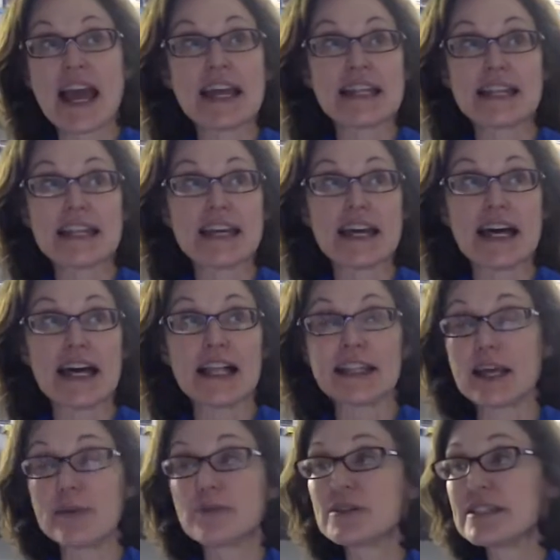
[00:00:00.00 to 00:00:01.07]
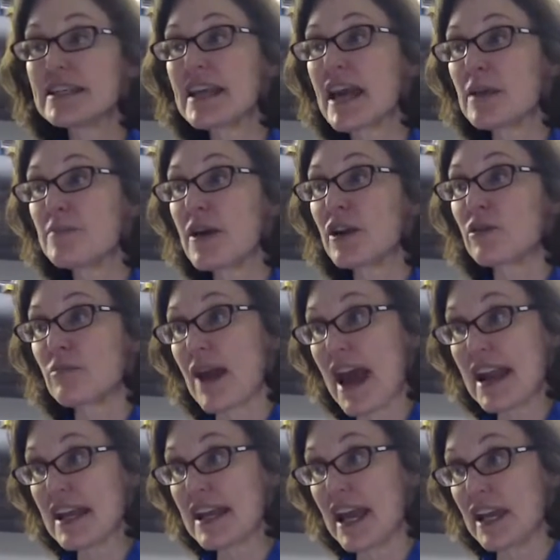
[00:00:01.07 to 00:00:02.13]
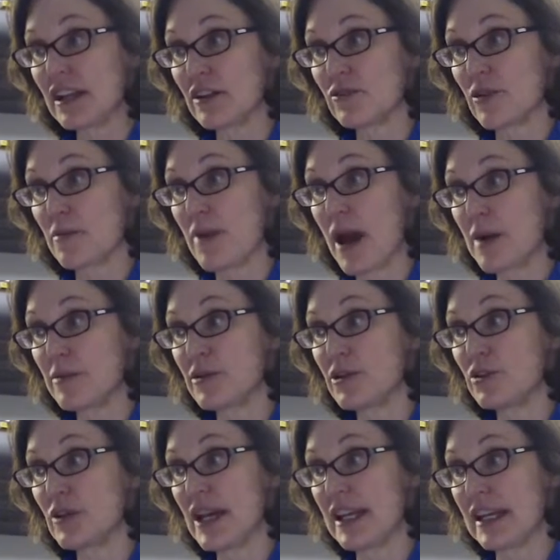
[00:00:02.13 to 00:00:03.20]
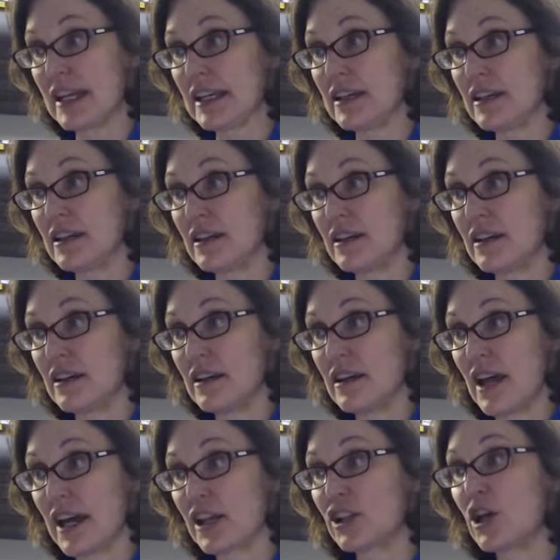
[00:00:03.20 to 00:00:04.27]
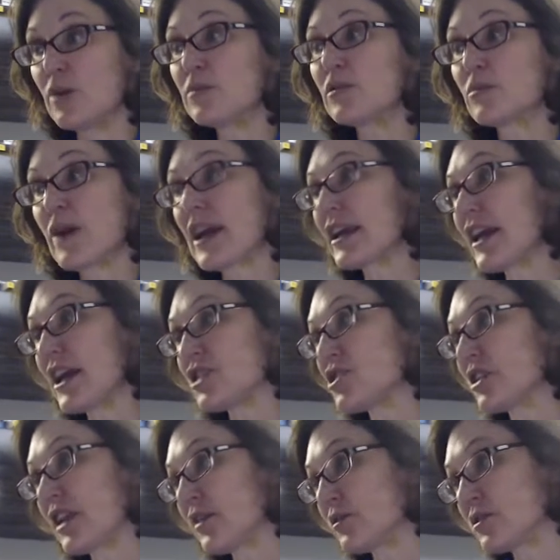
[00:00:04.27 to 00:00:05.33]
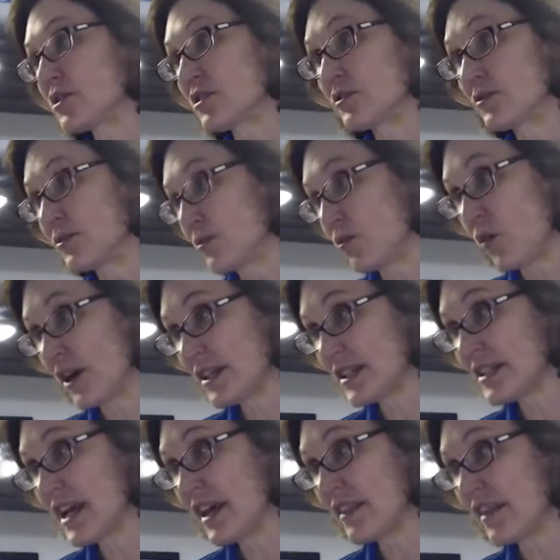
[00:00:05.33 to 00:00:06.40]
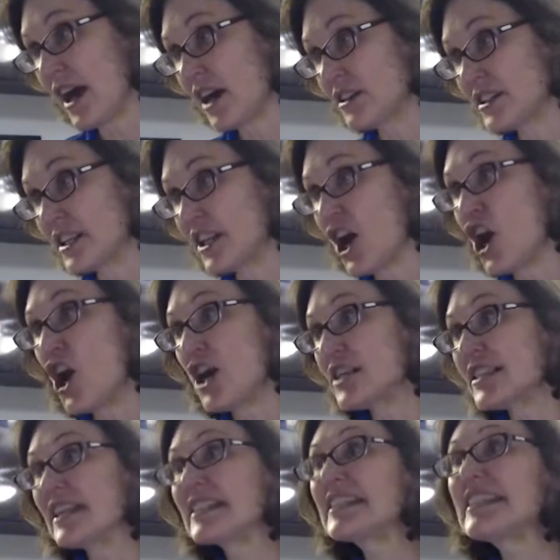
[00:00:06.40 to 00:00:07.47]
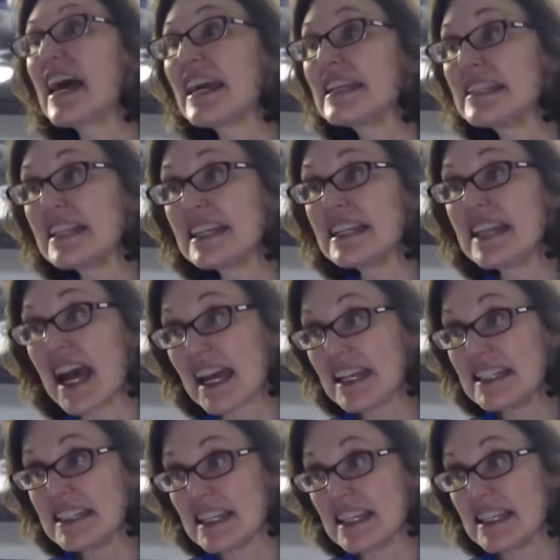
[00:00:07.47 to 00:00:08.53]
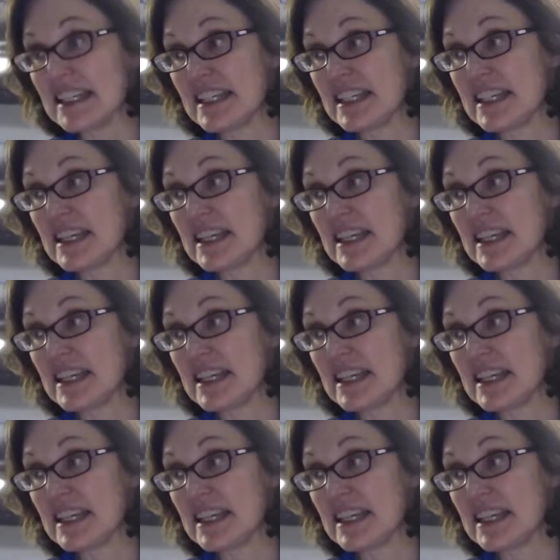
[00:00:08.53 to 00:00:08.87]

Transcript: And leprosy had been eradicated from Papua New Guinea at global eradication levels of 1 to 10,000 since 1990.